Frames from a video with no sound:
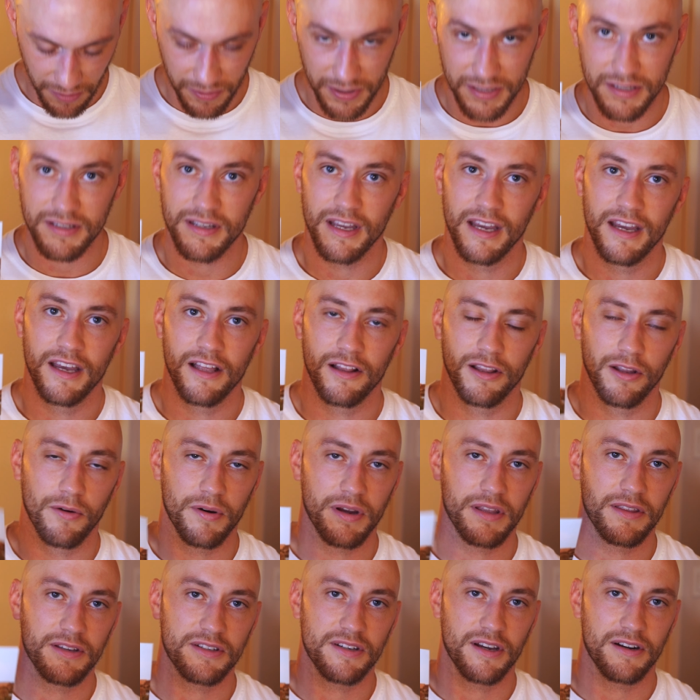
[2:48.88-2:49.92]
was
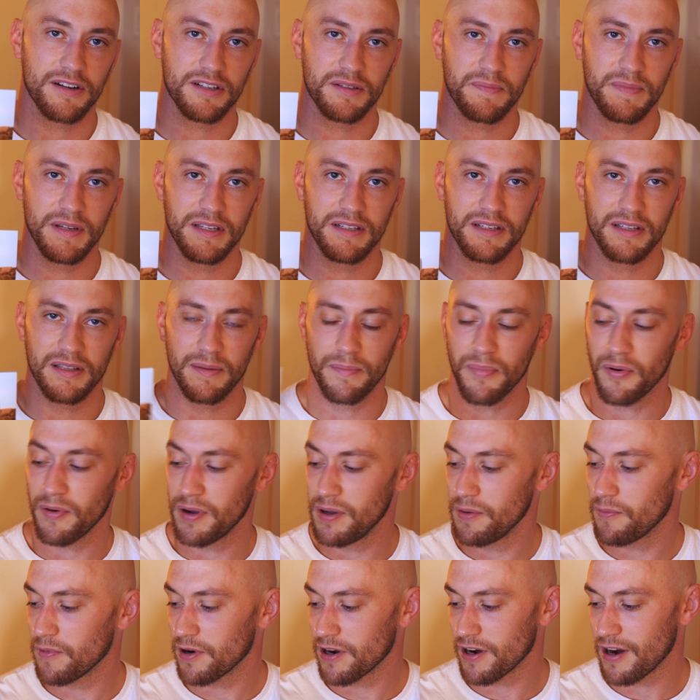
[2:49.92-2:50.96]
lowering the shutter speed to the
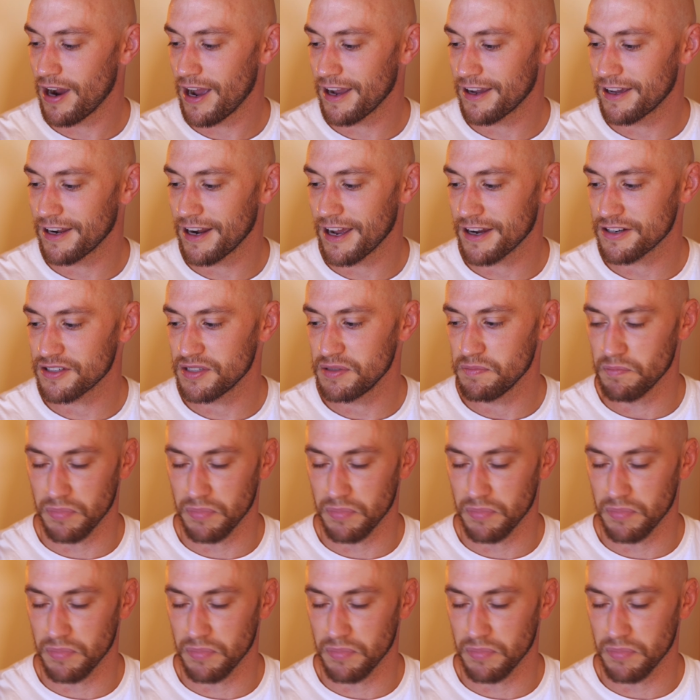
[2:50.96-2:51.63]
point where I could actually